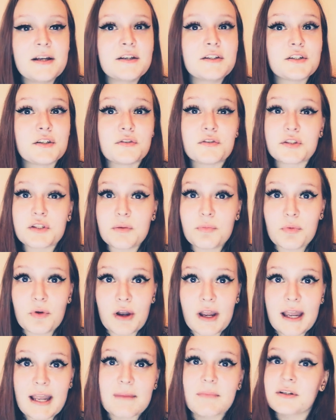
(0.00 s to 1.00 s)
So
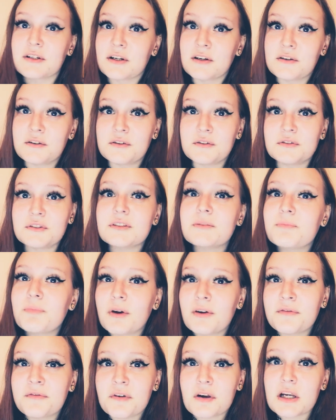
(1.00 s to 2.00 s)
Subway, McDonald's,
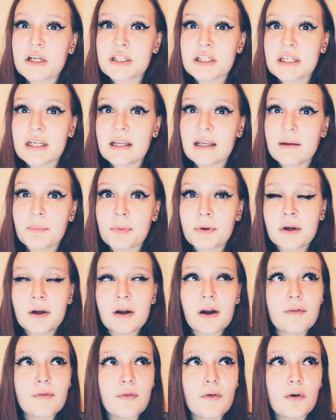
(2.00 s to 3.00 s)
both very cheap,
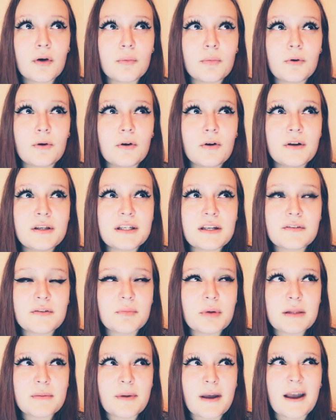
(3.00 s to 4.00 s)
affordable. You don't have to
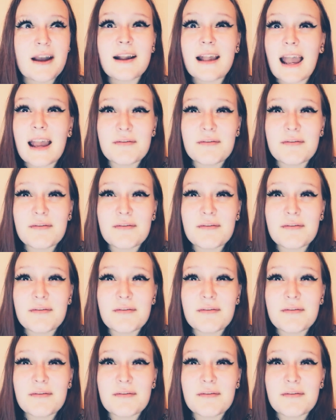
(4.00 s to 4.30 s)
break the bank.